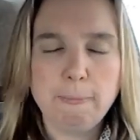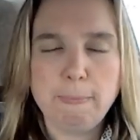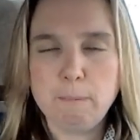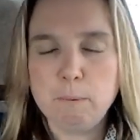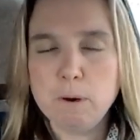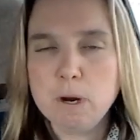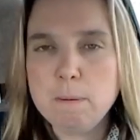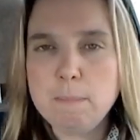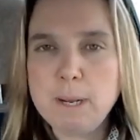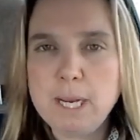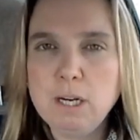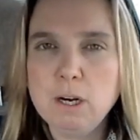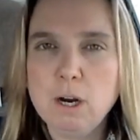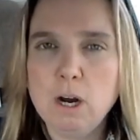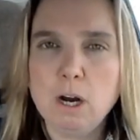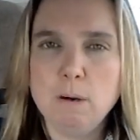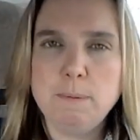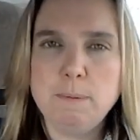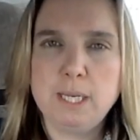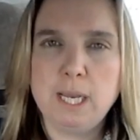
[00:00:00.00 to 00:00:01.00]
where are my
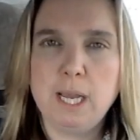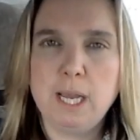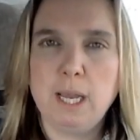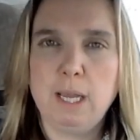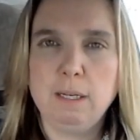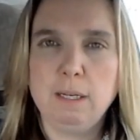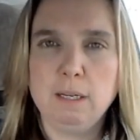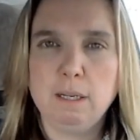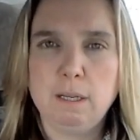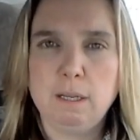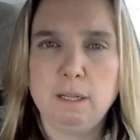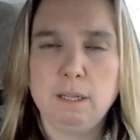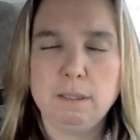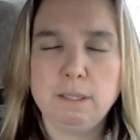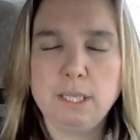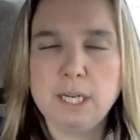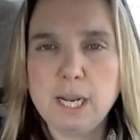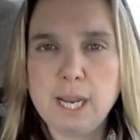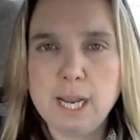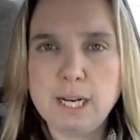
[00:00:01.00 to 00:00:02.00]
carbs at,
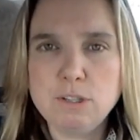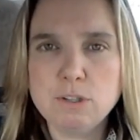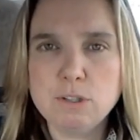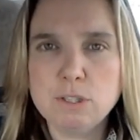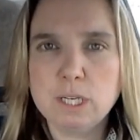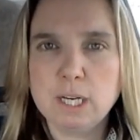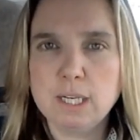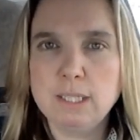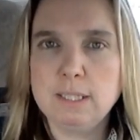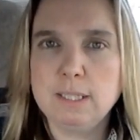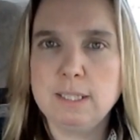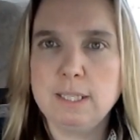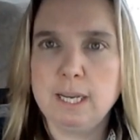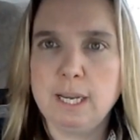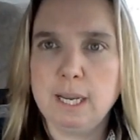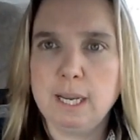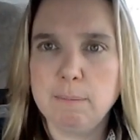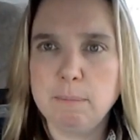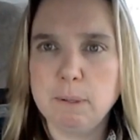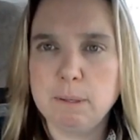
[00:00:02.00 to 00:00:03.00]
did I exercise
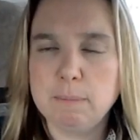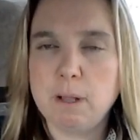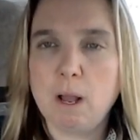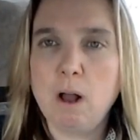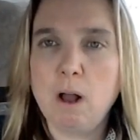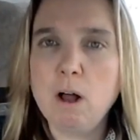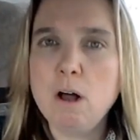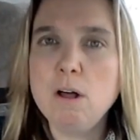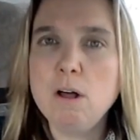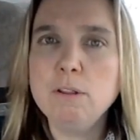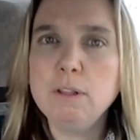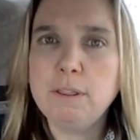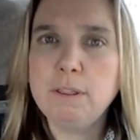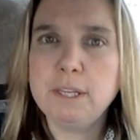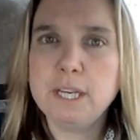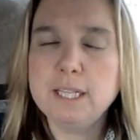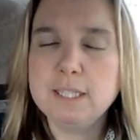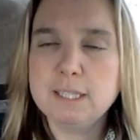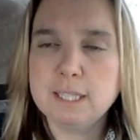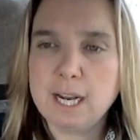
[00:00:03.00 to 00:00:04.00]
today, blah blah all the
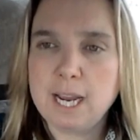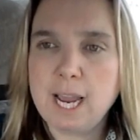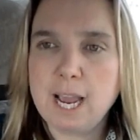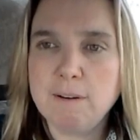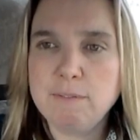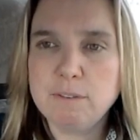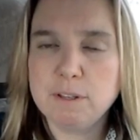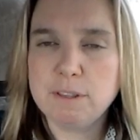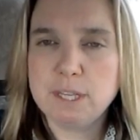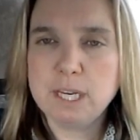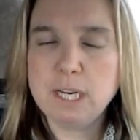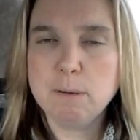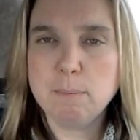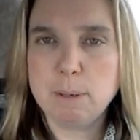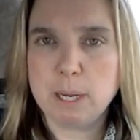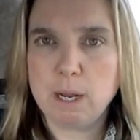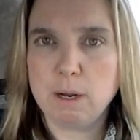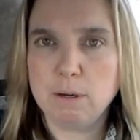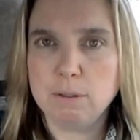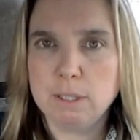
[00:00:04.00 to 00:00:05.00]
things that I have to think
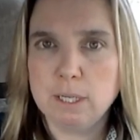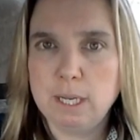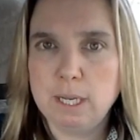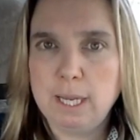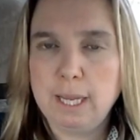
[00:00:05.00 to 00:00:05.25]
about.